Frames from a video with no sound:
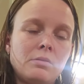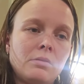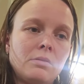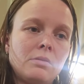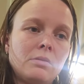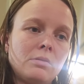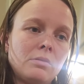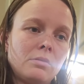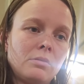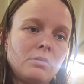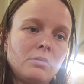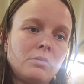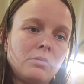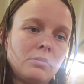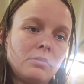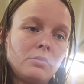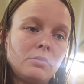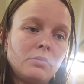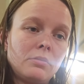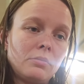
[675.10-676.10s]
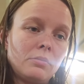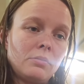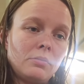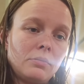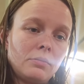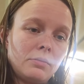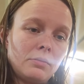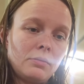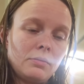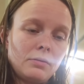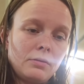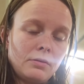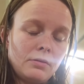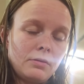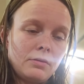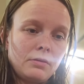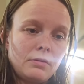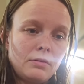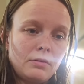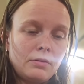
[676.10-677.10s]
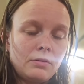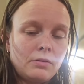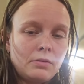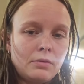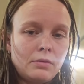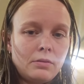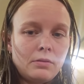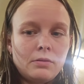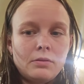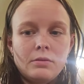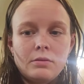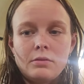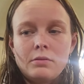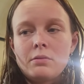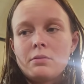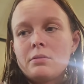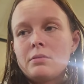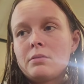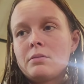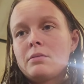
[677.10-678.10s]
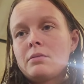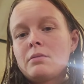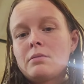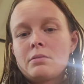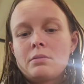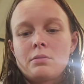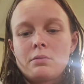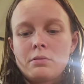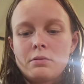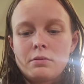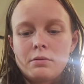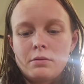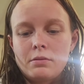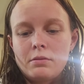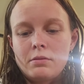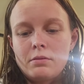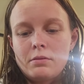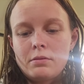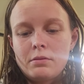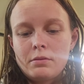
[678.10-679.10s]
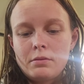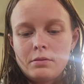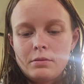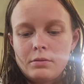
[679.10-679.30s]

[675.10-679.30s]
(no one is talking)